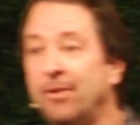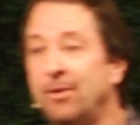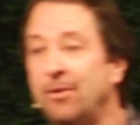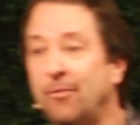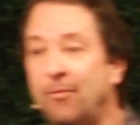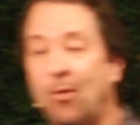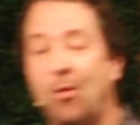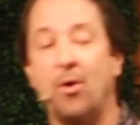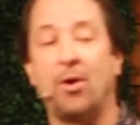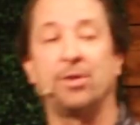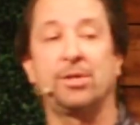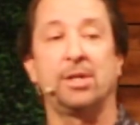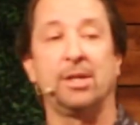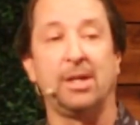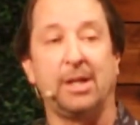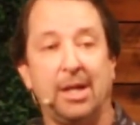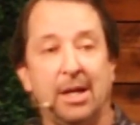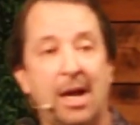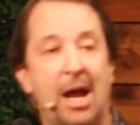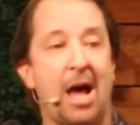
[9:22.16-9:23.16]
a divorce
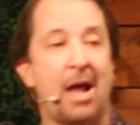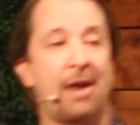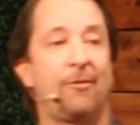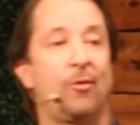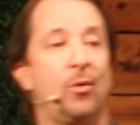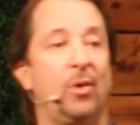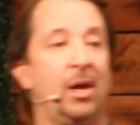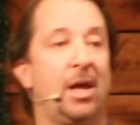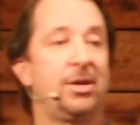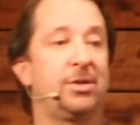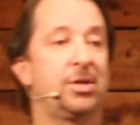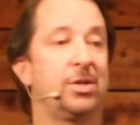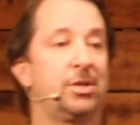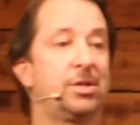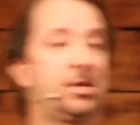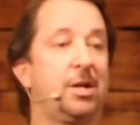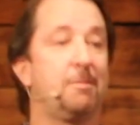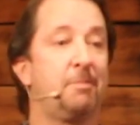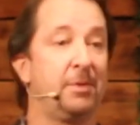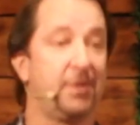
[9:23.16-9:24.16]
and get out of a
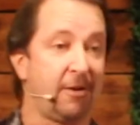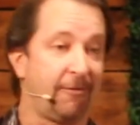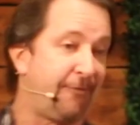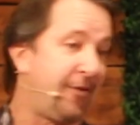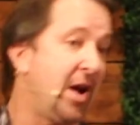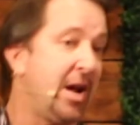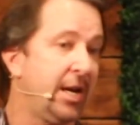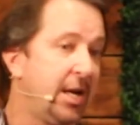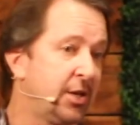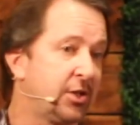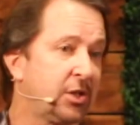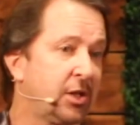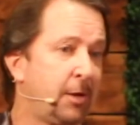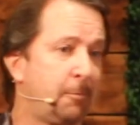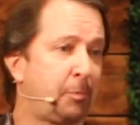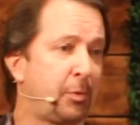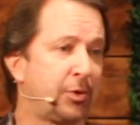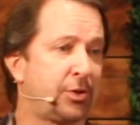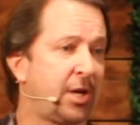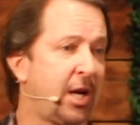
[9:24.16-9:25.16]
relationship and to financially
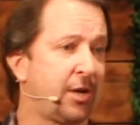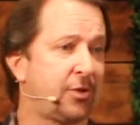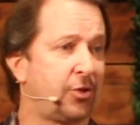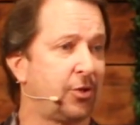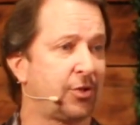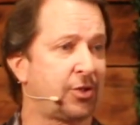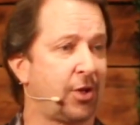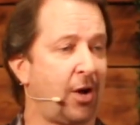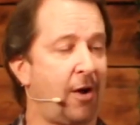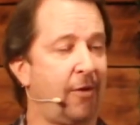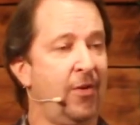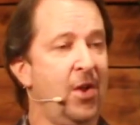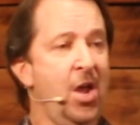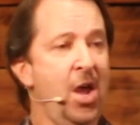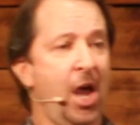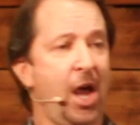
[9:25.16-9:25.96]
protect yourself.